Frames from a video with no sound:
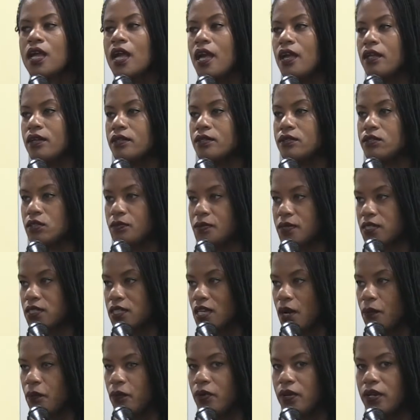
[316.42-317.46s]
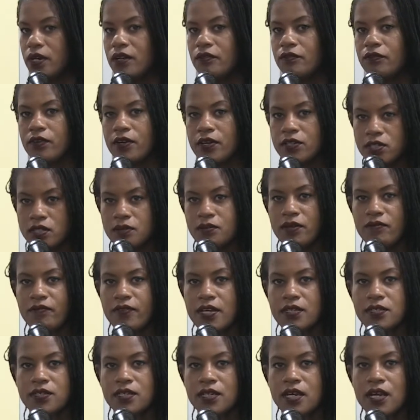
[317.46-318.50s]
and to be separate and for us to be
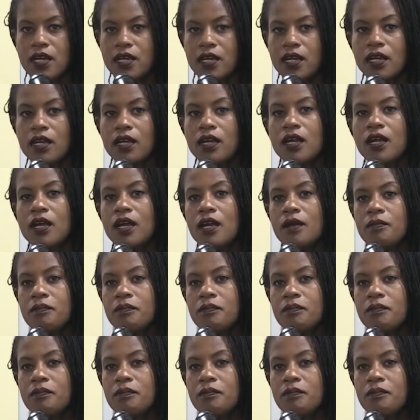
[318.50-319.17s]
investigating.